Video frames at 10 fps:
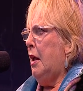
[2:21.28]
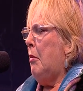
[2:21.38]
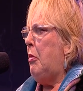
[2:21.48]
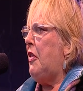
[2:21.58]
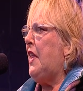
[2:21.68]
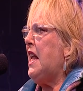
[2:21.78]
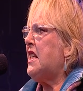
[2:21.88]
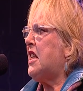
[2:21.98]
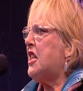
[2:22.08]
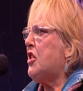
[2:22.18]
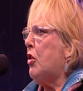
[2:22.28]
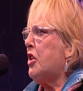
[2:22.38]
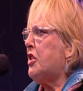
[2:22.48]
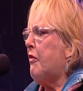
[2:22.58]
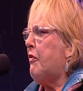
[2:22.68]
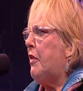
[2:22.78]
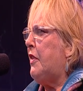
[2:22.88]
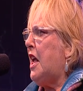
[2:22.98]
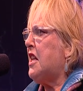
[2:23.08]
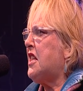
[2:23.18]
But that's the sort
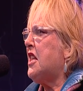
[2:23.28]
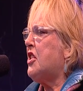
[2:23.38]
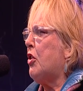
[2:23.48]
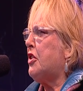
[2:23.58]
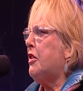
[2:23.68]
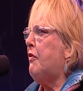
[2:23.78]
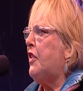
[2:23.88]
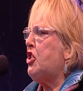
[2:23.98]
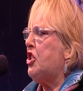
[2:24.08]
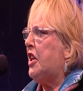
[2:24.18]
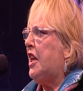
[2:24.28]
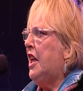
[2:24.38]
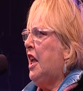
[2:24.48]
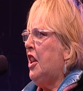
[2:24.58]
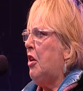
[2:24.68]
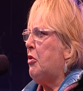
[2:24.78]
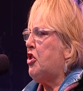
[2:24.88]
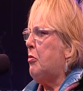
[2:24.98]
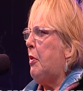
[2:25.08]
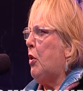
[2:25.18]
of vision that we
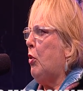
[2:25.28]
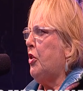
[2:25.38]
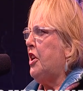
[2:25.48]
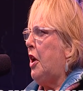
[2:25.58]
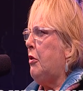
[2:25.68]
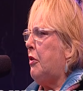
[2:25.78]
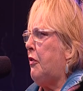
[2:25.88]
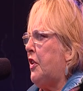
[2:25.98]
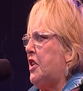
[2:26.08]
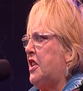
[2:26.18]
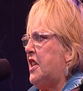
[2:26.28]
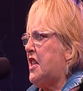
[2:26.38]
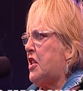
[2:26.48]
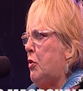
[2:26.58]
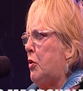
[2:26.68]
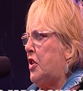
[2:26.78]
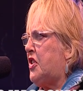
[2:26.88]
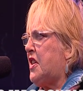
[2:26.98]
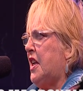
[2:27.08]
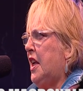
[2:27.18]
should be holding out in front of the
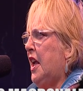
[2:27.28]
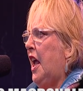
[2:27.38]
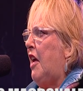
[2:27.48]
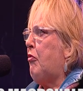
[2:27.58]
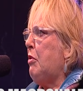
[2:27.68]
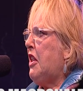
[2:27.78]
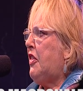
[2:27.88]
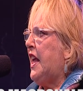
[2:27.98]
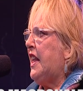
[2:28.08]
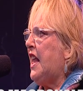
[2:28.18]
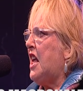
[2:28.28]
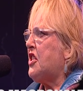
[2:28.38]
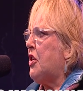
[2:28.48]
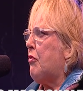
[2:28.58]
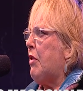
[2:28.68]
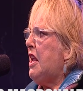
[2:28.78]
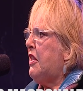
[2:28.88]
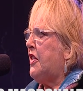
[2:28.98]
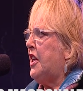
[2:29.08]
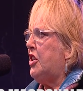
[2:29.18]
Scots. If we think that's the right
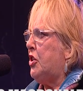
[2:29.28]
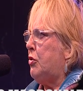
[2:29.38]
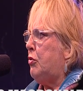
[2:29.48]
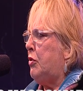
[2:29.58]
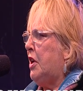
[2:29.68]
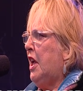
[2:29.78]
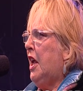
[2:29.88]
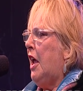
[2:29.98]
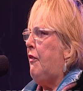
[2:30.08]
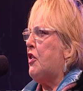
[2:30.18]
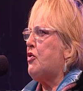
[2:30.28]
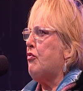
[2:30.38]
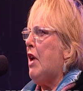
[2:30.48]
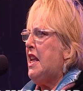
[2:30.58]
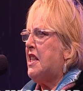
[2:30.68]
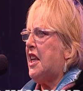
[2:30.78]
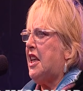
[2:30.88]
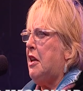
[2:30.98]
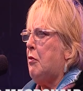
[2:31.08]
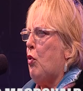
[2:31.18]
thing to do, if it's right to
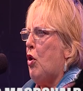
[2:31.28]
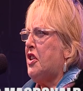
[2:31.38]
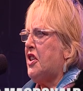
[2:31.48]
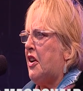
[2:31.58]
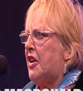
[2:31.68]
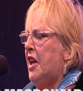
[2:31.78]
keep water